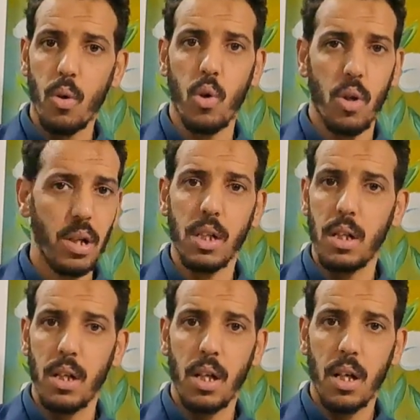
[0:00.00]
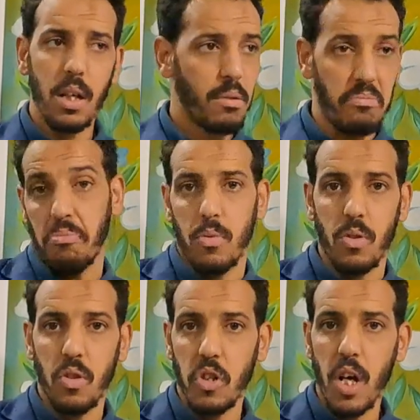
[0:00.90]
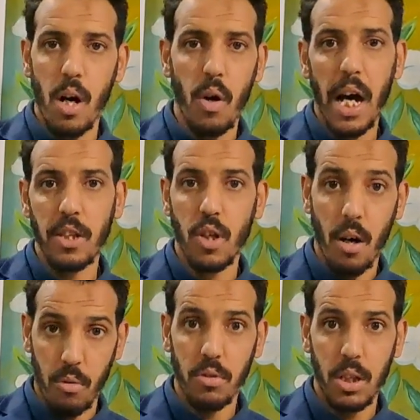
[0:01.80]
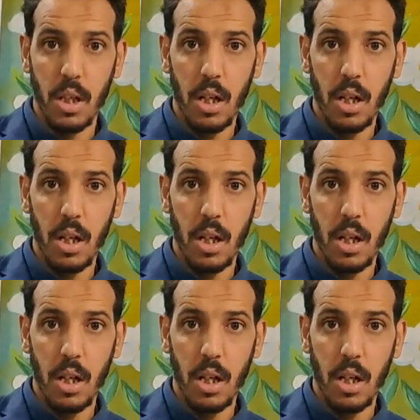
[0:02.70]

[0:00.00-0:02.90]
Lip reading: or no, I don't.